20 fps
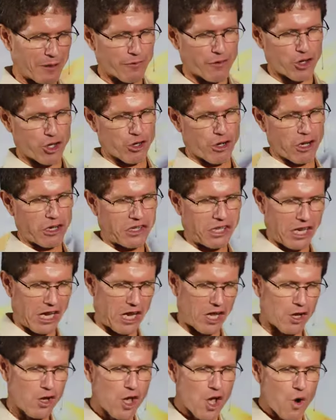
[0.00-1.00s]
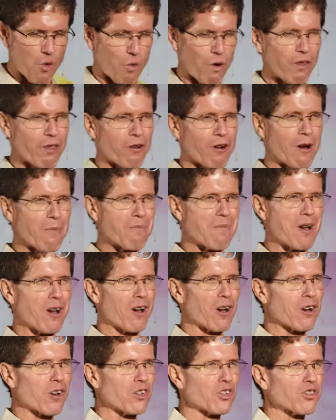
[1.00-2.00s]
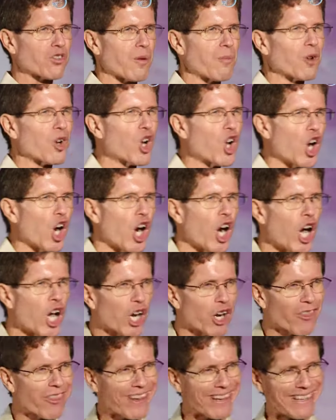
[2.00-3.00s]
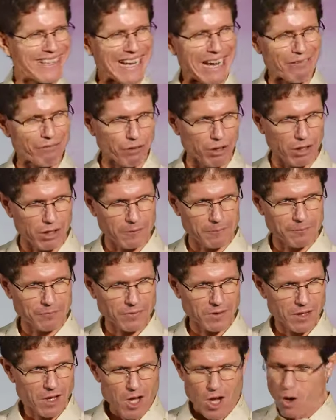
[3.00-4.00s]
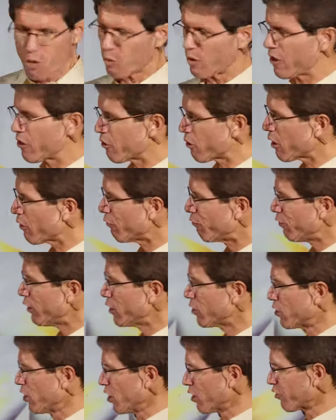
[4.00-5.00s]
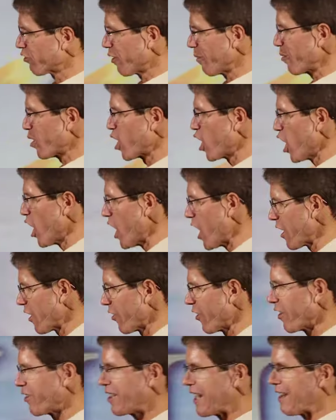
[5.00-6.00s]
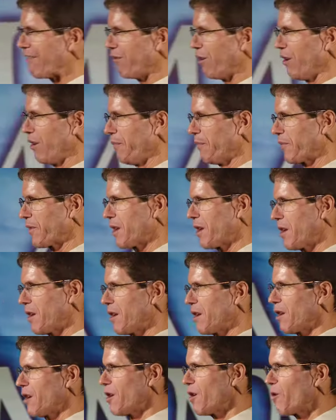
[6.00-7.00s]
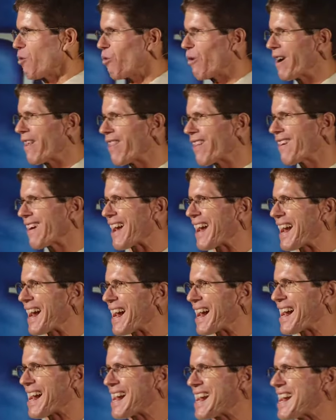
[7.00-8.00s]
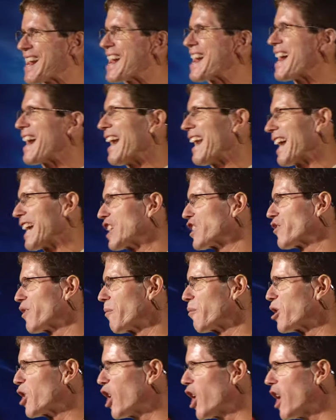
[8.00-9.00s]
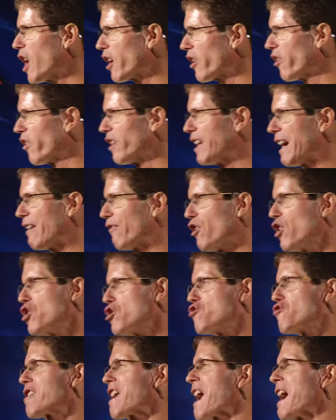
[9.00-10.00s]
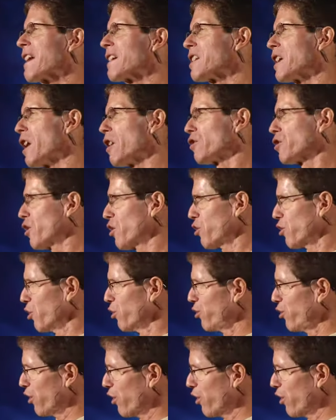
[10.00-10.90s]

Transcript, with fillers: for you to tell whether a miracle is from God or the devil, whether a vision is from God or the devil, whether a healing is from God or the devil. You can't tell just using